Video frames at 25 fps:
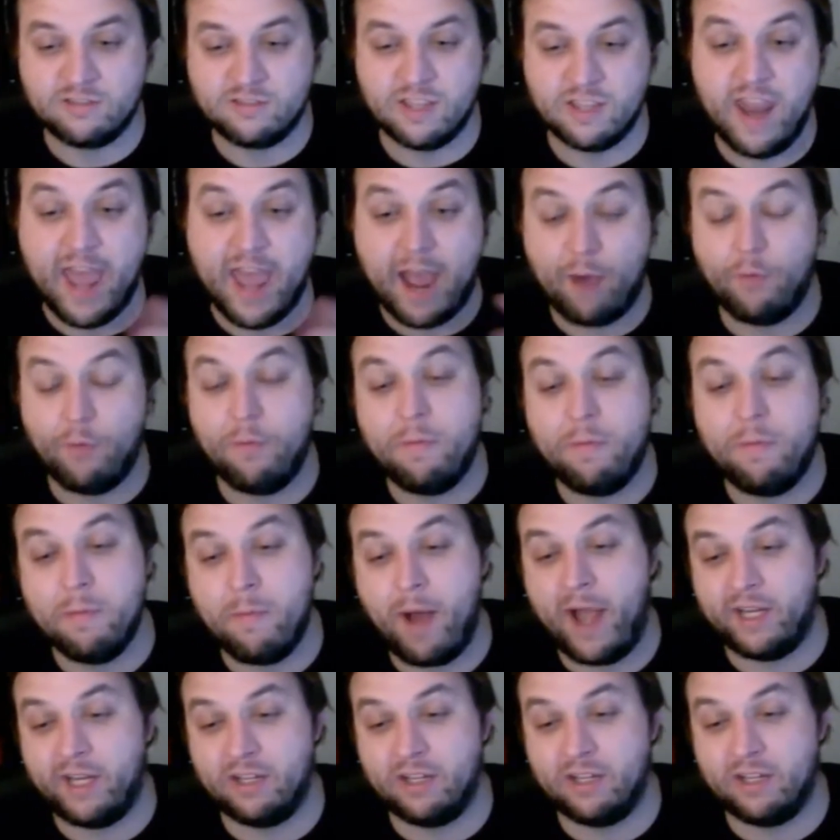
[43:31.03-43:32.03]
And that would be
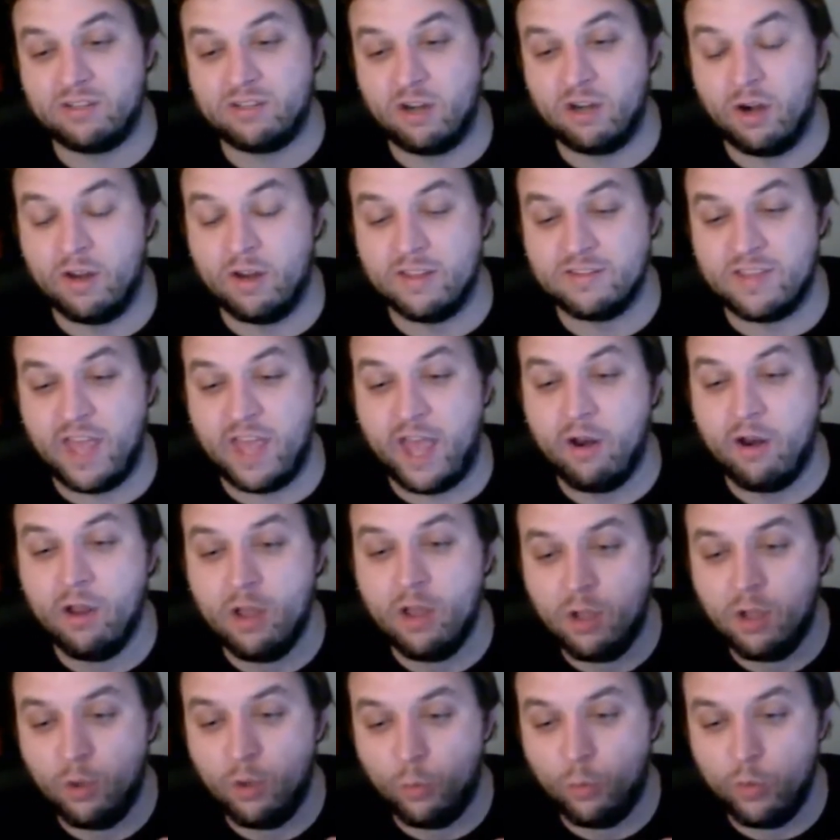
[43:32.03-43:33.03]
my concern, is that
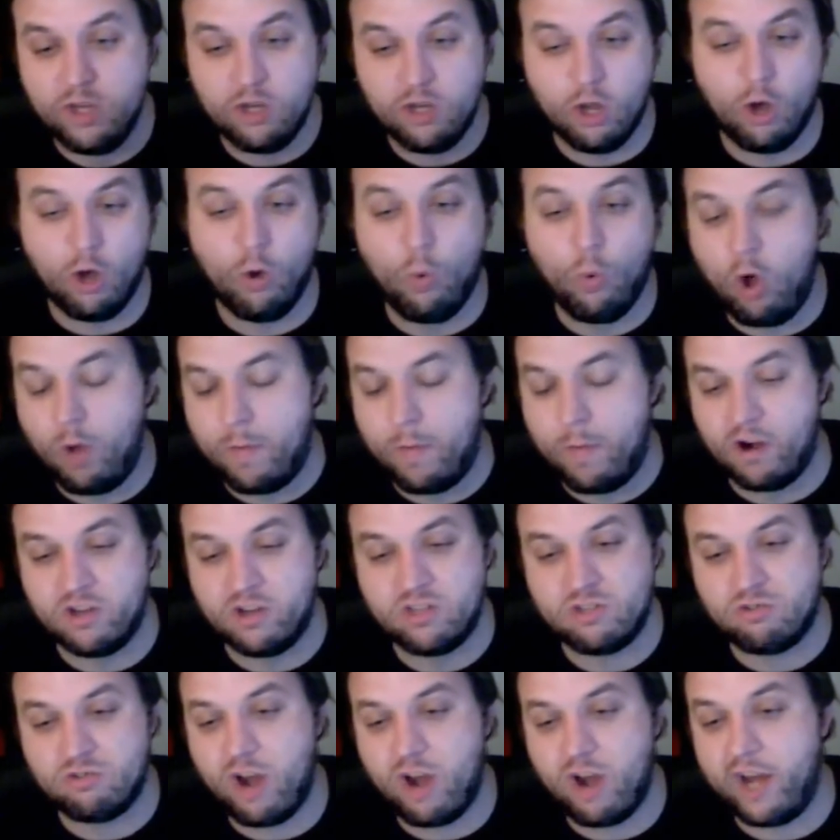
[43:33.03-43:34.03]
we know Walmart's
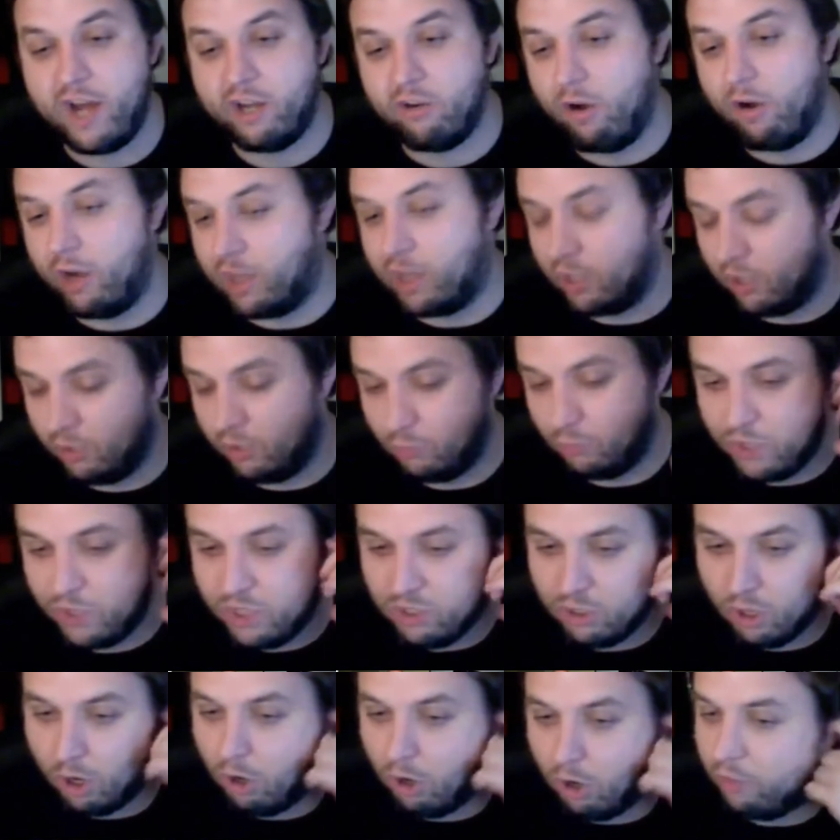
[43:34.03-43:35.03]
track record, we
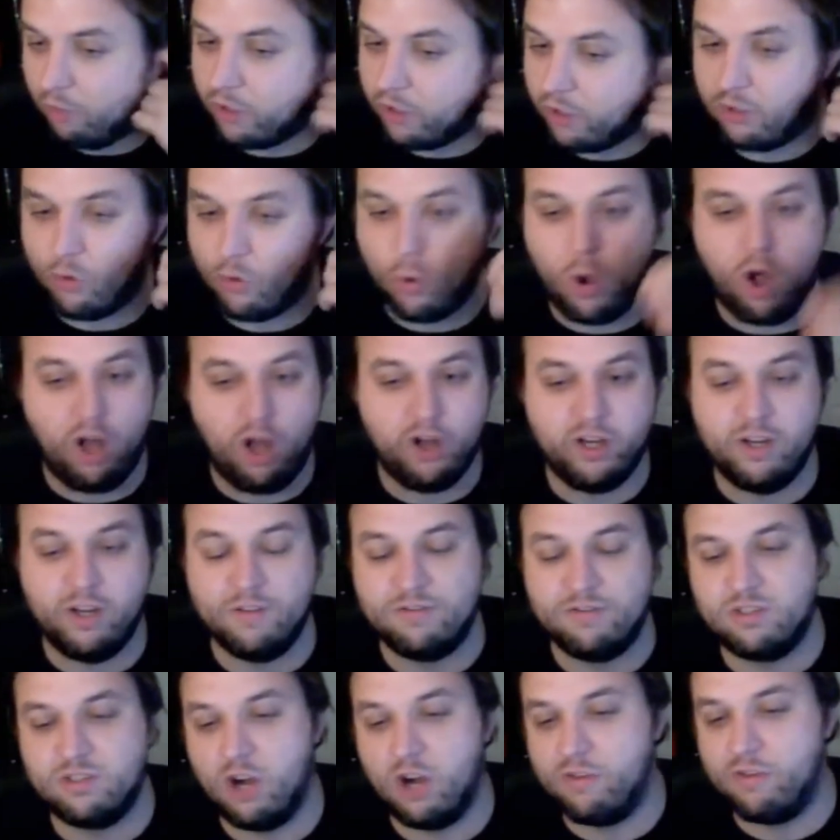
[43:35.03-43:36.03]
know the quality of
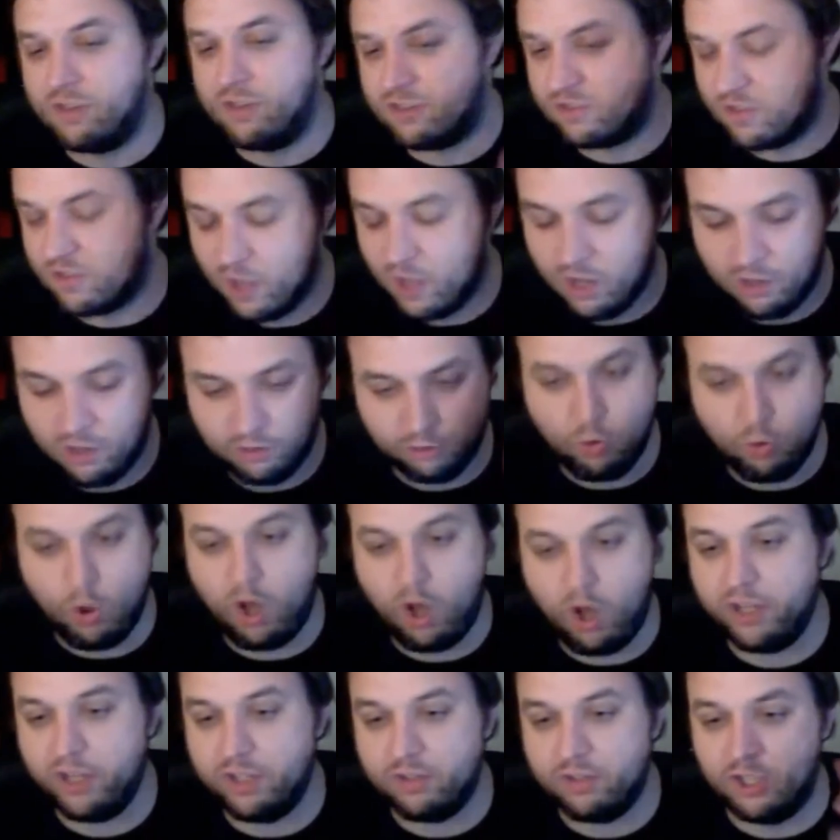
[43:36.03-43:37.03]
service, the
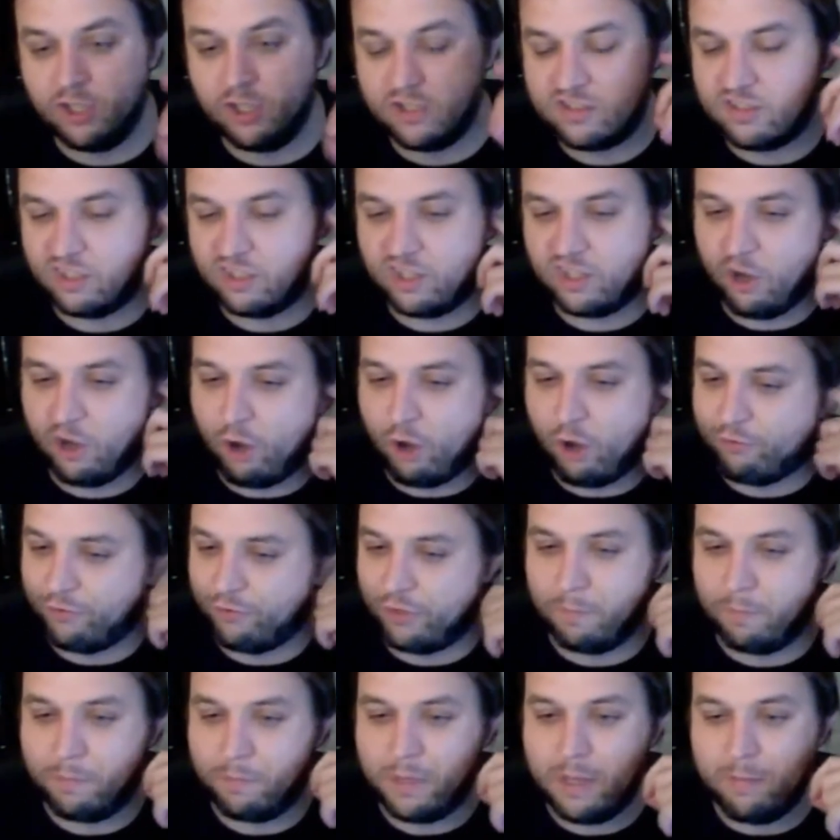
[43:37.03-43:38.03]
quality of goods that they offer
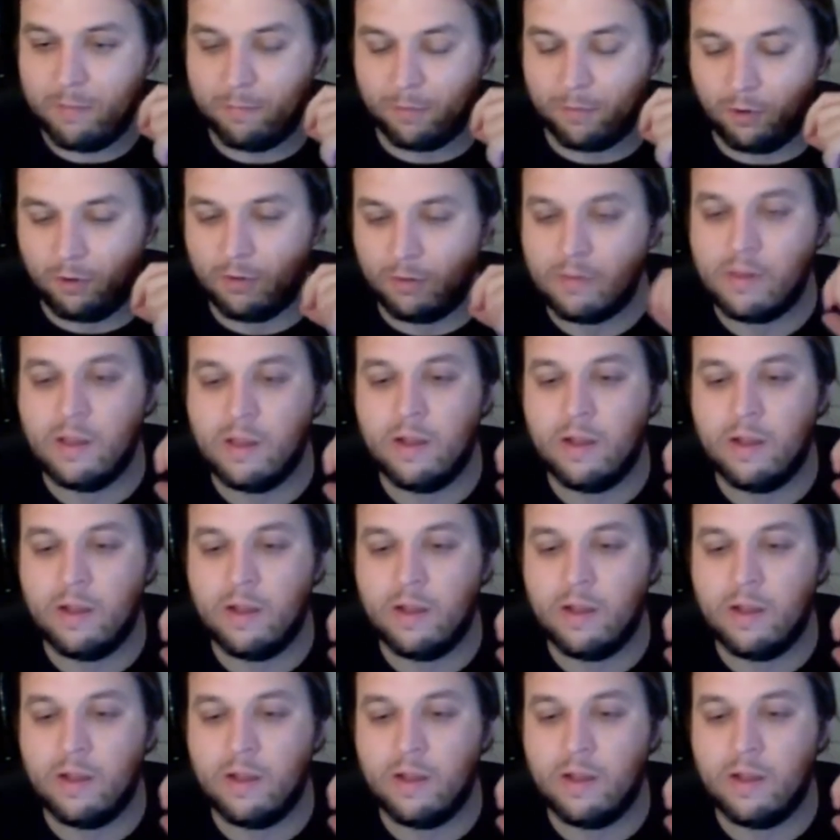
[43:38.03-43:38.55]
their people.